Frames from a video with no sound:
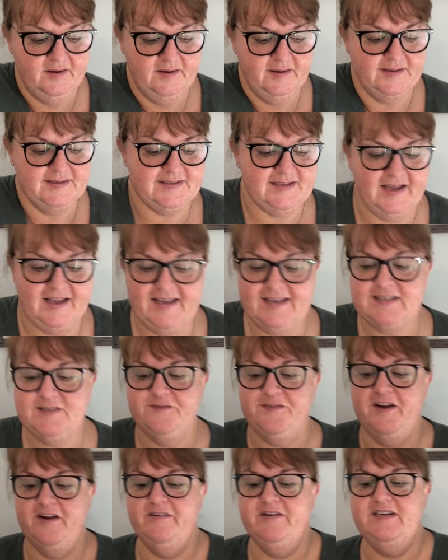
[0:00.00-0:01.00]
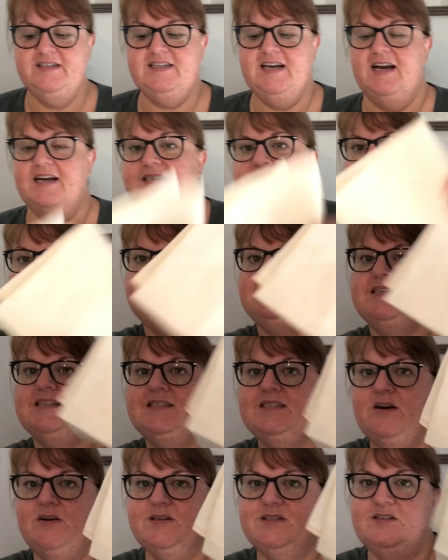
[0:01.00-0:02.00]
So here's Fairy Dust.
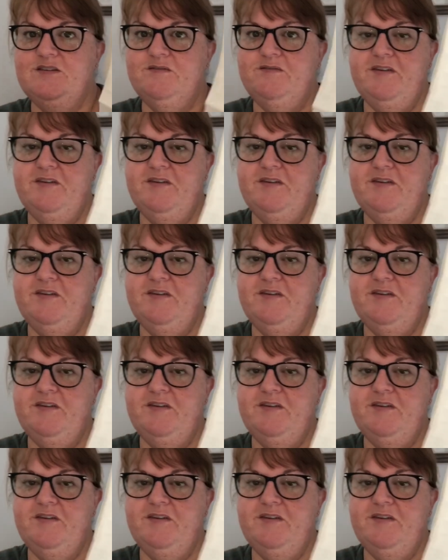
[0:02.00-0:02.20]
So it's